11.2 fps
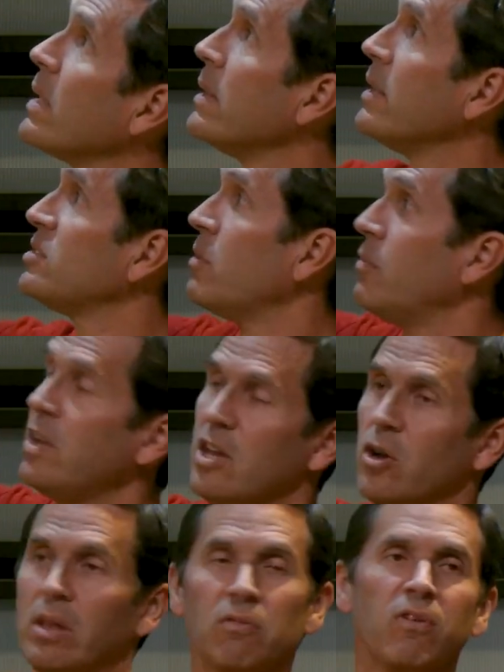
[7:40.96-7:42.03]
this is a video
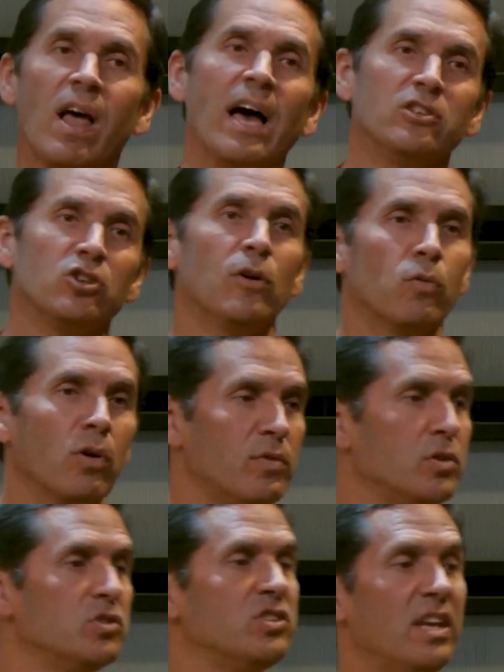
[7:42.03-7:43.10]
that flies over a
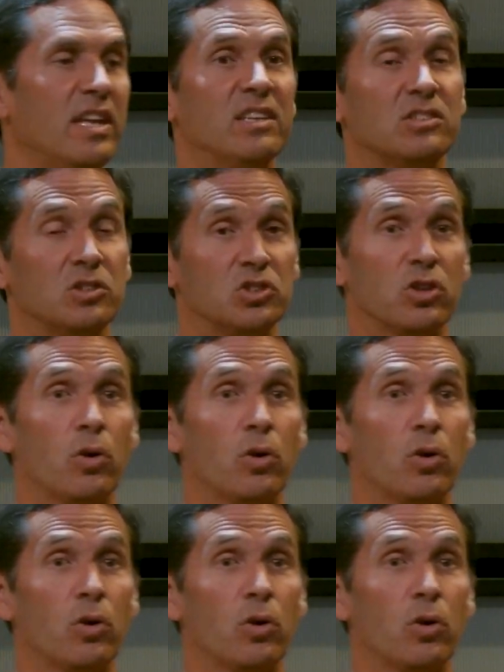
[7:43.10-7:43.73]
few cities to show